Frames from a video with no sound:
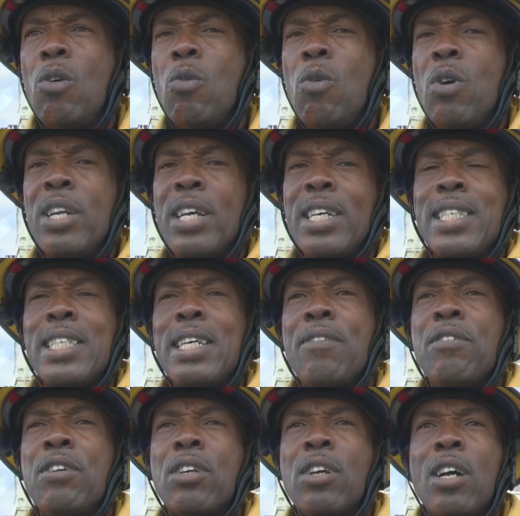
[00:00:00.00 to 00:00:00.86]
1 at
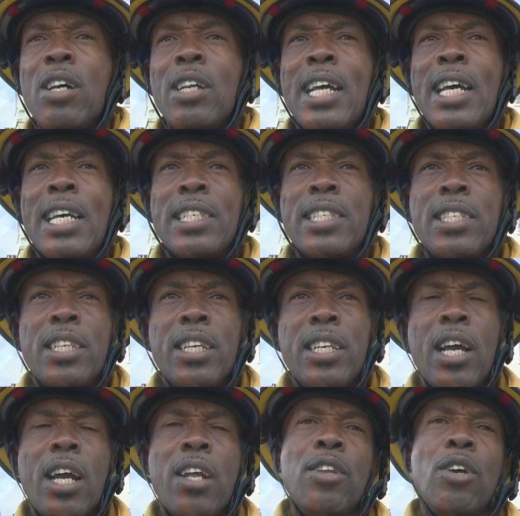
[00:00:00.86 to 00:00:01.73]
7 o'clock last
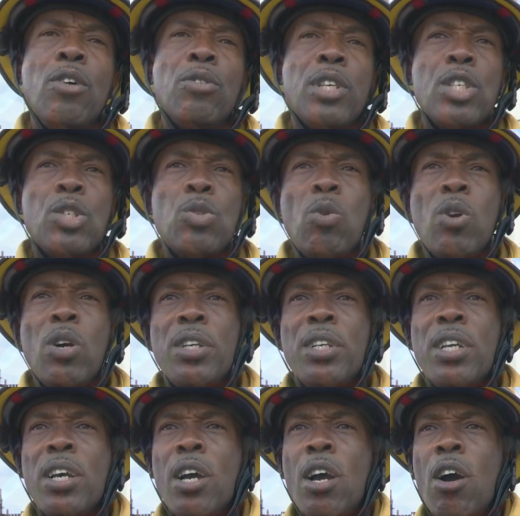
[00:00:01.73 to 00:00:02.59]
night, and now this
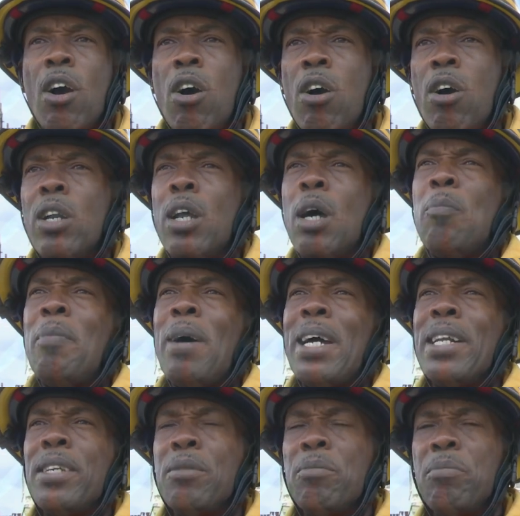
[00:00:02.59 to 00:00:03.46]
one, all
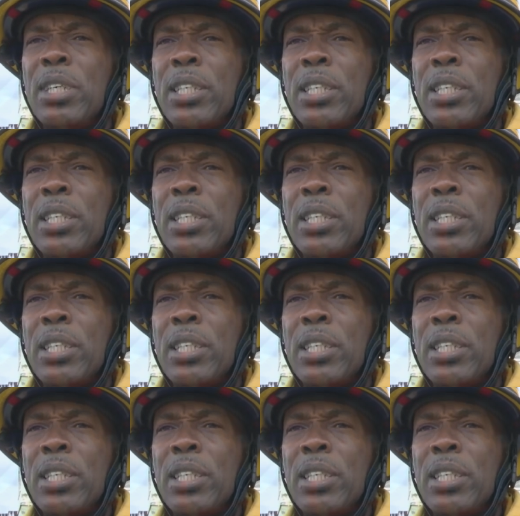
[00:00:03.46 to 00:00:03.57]
abandoned